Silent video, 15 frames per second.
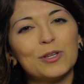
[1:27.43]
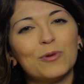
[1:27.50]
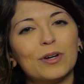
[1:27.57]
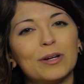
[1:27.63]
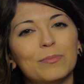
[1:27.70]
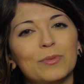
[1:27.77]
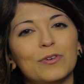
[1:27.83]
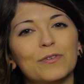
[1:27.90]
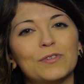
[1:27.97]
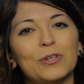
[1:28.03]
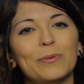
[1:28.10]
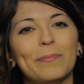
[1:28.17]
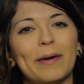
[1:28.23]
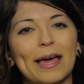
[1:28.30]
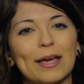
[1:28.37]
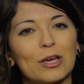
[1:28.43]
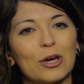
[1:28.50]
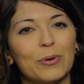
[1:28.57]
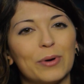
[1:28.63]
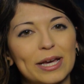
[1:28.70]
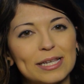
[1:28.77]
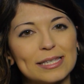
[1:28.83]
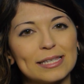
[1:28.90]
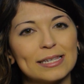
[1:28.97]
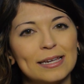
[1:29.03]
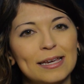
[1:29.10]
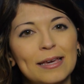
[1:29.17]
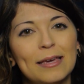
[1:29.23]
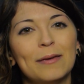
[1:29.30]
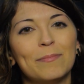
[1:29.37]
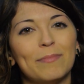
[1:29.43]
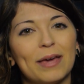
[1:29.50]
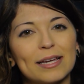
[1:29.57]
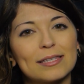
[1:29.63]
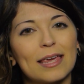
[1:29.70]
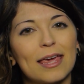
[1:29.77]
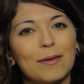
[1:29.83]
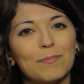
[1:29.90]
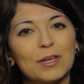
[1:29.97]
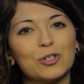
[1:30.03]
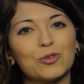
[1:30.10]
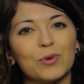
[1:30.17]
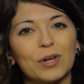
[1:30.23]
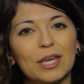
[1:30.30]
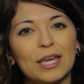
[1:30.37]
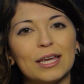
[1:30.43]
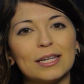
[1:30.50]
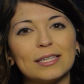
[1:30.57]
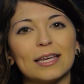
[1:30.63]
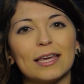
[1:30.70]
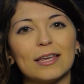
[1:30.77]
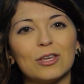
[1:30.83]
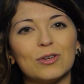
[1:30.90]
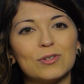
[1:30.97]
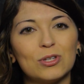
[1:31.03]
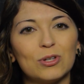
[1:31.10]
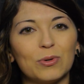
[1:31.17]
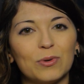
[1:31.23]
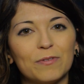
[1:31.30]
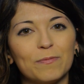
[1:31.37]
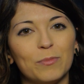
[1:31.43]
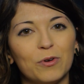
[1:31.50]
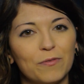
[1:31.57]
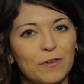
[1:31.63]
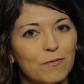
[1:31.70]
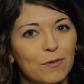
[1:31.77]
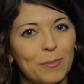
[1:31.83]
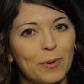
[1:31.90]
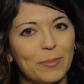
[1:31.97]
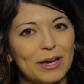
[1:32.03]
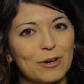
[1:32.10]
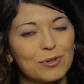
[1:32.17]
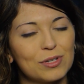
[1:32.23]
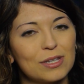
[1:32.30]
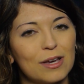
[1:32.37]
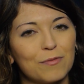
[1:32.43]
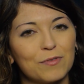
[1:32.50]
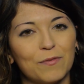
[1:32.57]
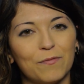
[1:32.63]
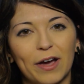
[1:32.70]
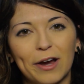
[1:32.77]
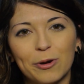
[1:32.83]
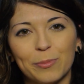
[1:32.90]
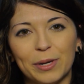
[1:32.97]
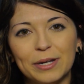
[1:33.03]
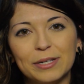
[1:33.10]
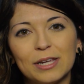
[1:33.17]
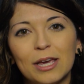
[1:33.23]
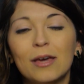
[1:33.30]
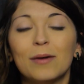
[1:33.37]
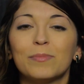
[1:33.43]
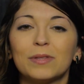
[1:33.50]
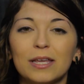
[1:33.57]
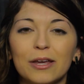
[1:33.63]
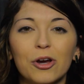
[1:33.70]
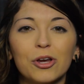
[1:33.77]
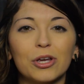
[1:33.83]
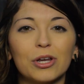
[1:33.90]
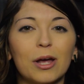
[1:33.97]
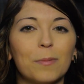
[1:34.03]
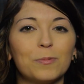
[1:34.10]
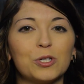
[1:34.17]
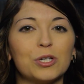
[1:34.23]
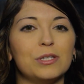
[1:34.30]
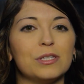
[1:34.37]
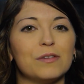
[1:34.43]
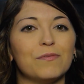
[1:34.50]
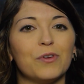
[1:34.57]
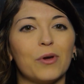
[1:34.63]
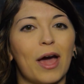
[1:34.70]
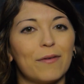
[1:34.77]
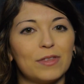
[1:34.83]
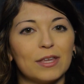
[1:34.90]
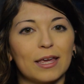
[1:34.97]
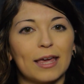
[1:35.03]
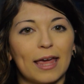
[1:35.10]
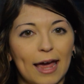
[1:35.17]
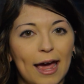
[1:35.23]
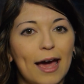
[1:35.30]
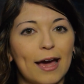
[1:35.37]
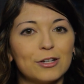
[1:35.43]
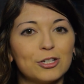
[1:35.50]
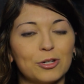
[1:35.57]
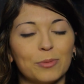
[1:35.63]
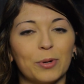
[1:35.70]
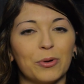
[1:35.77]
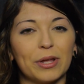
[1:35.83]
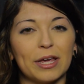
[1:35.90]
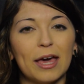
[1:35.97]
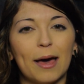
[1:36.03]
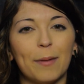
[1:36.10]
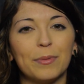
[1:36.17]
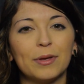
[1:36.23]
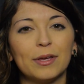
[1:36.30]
you want to move to Mac OS. Macs can be tricky to get used to if moving from a Microsoft environment, but they are good options if you have the cash to pony up.